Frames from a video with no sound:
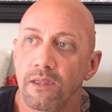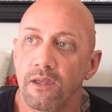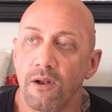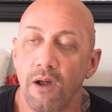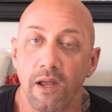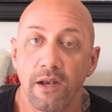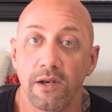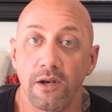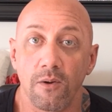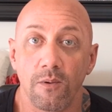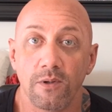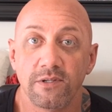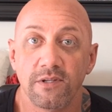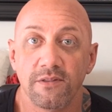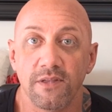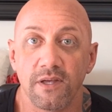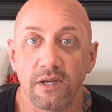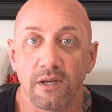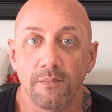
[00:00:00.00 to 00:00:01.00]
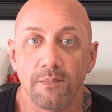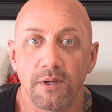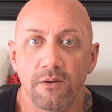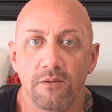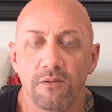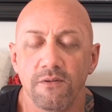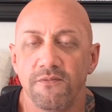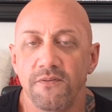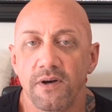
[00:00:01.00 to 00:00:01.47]
you know, I didn't know what to think. I'm like,
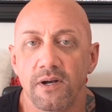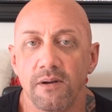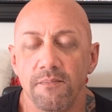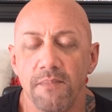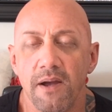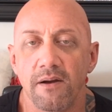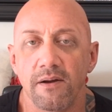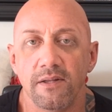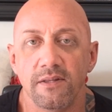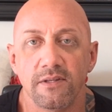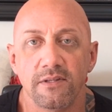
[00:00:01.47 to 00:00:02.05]
holy fuck, I'm married.